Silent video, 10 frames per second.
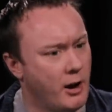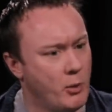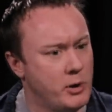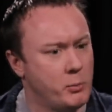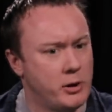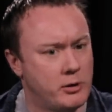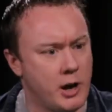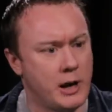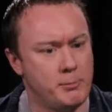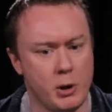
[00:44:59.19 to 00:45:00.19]
uh, with, with,
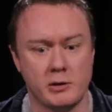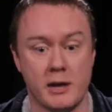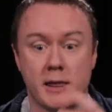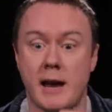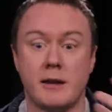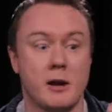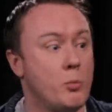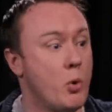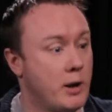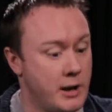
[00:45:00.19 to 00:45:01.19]
early computers, and then they ended
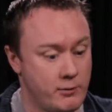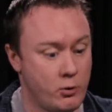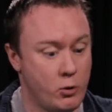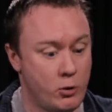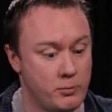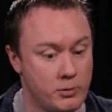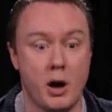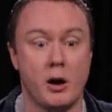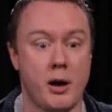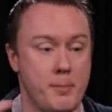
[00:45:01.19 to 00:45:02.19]
up working for
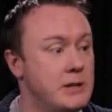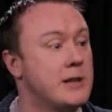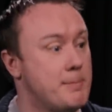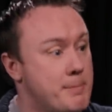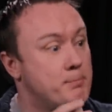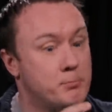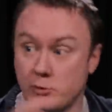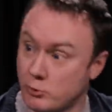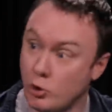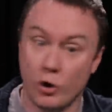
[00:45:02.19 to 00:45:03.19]
uh, companies that
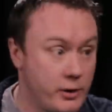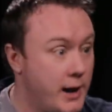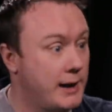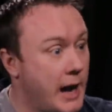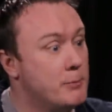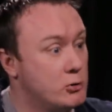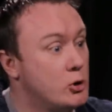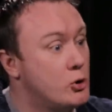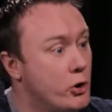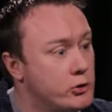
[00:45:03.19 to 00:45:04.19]
took their games
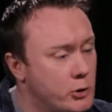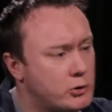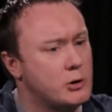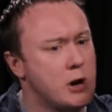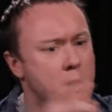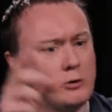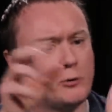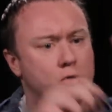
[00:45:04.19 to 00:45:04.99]
to console. So sort of